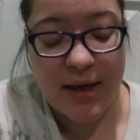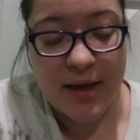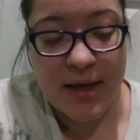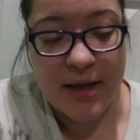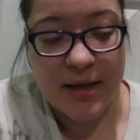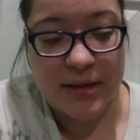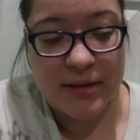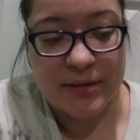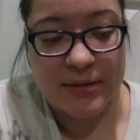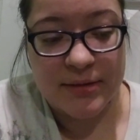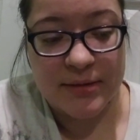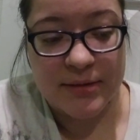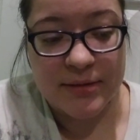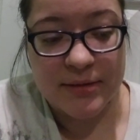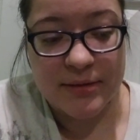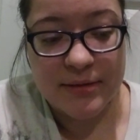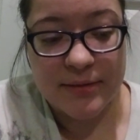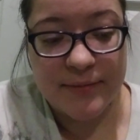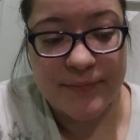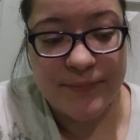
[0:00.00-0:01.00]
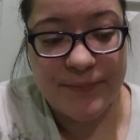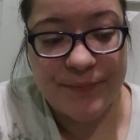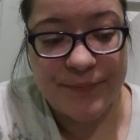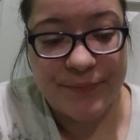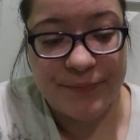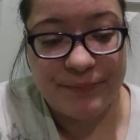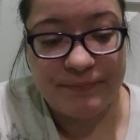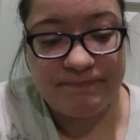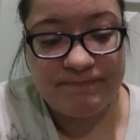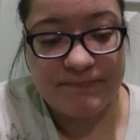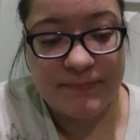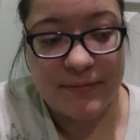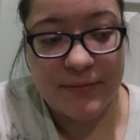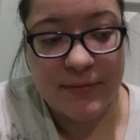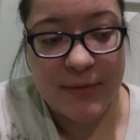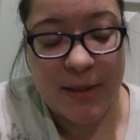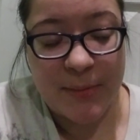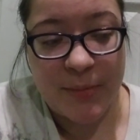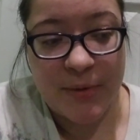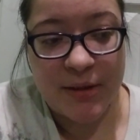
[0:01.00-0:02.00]
And,
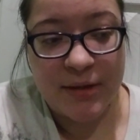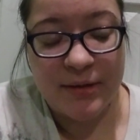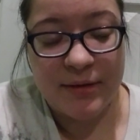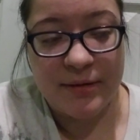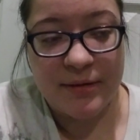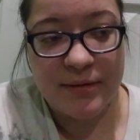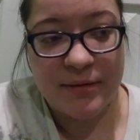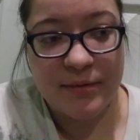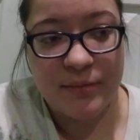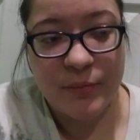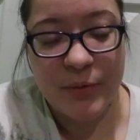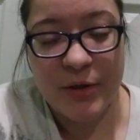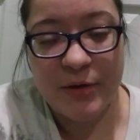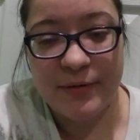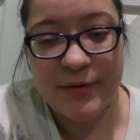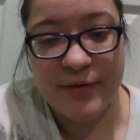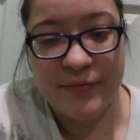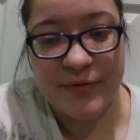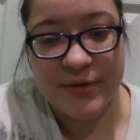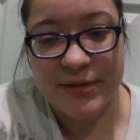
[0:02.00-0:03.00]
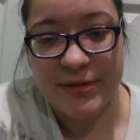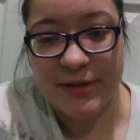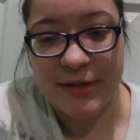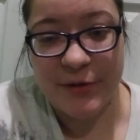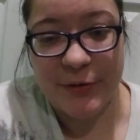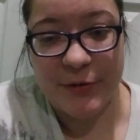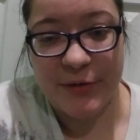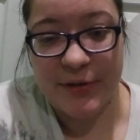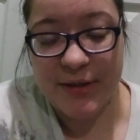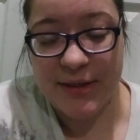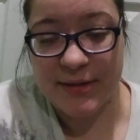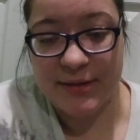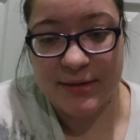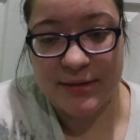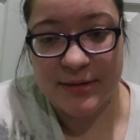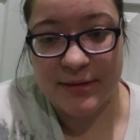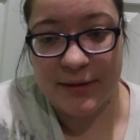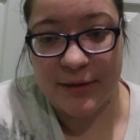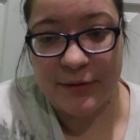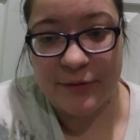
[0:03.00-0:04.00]
I mean, we all have insecurities and
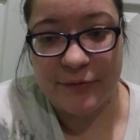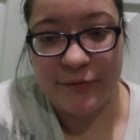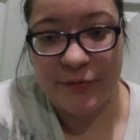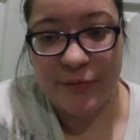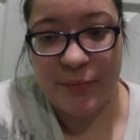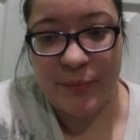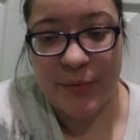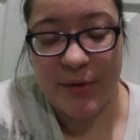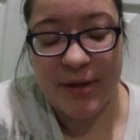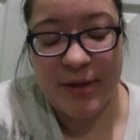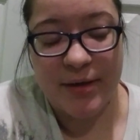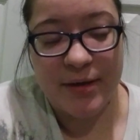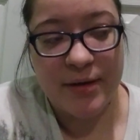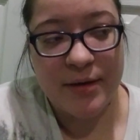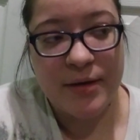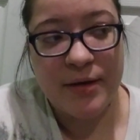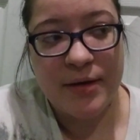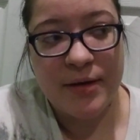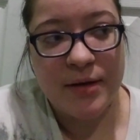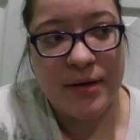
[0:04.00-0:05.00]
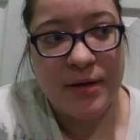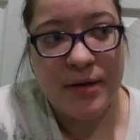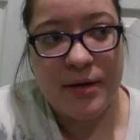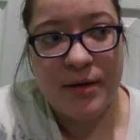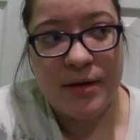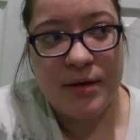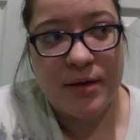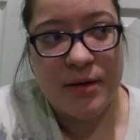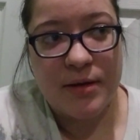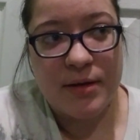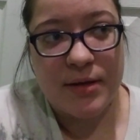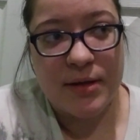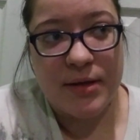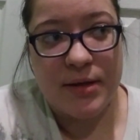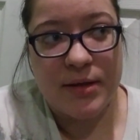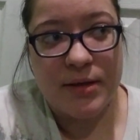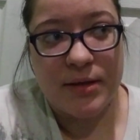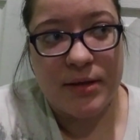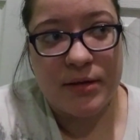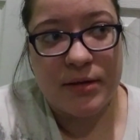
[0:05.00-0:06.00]
stuff, but
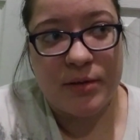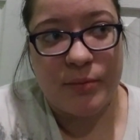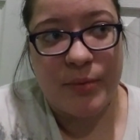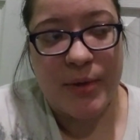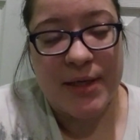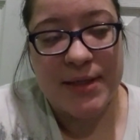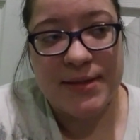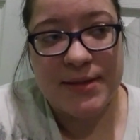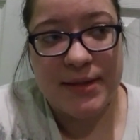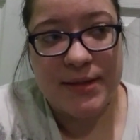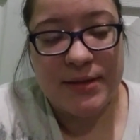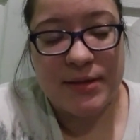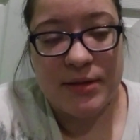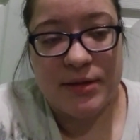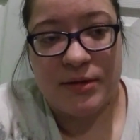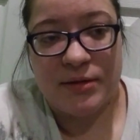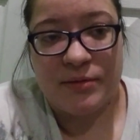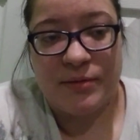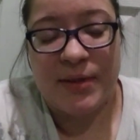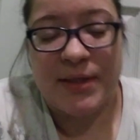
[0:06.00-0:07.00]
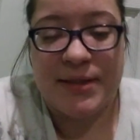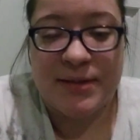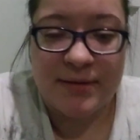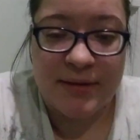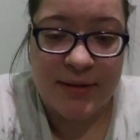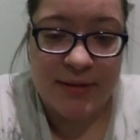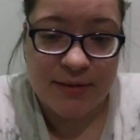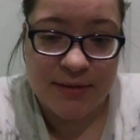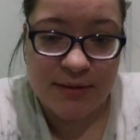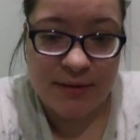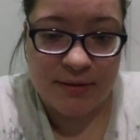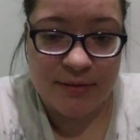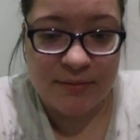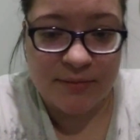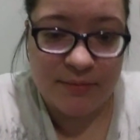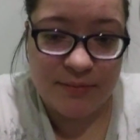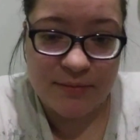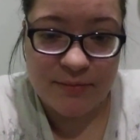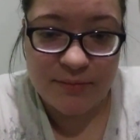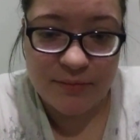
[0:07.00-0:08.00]
the best thing to do is not to
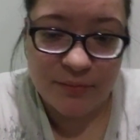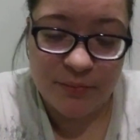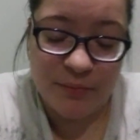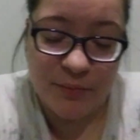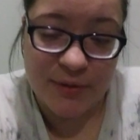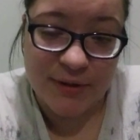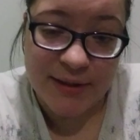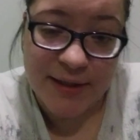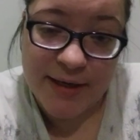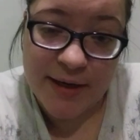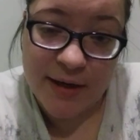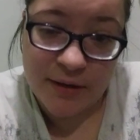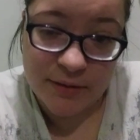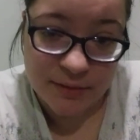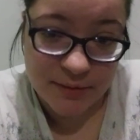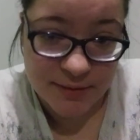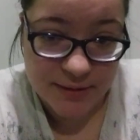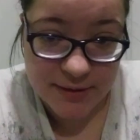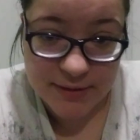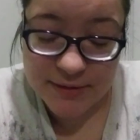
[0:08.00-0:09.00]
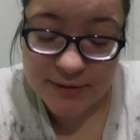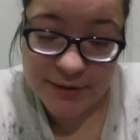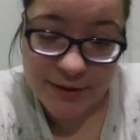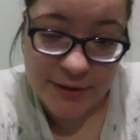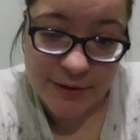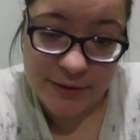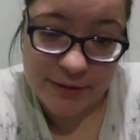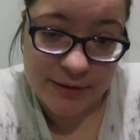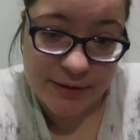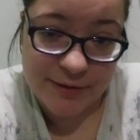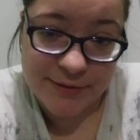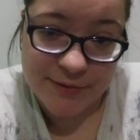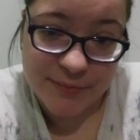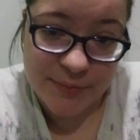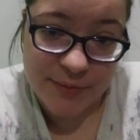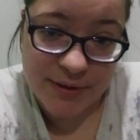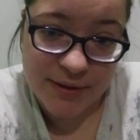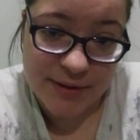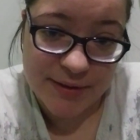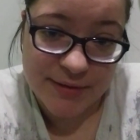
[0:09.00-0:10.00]
rely on those insecurities,
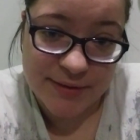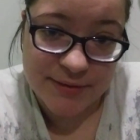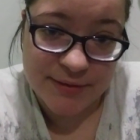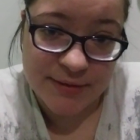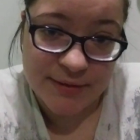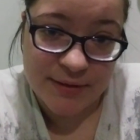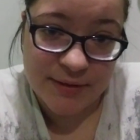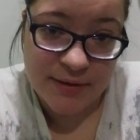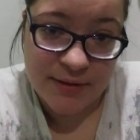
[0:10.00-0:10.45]
because